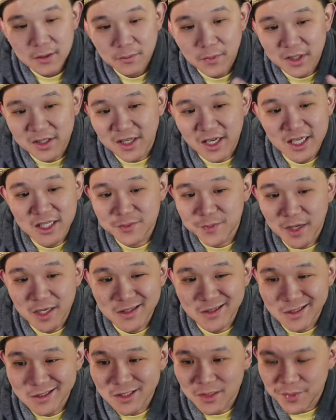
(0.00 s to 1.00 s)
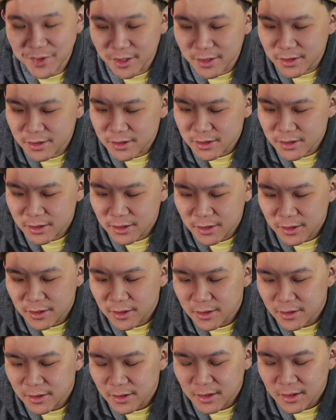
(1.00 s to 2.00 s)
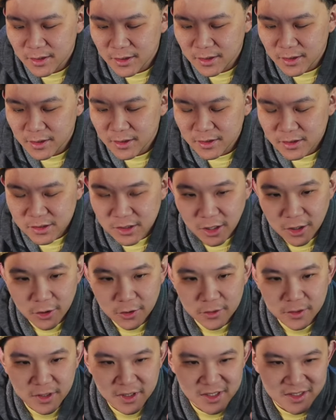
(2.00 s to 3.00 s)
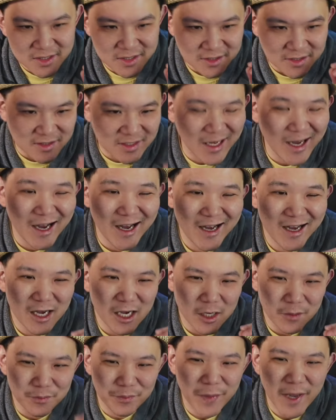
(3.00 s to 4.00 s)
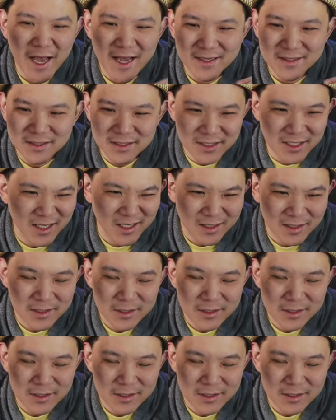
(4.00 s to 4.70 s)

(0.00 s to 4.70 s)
taste bud disappears. So it's not a bad stick.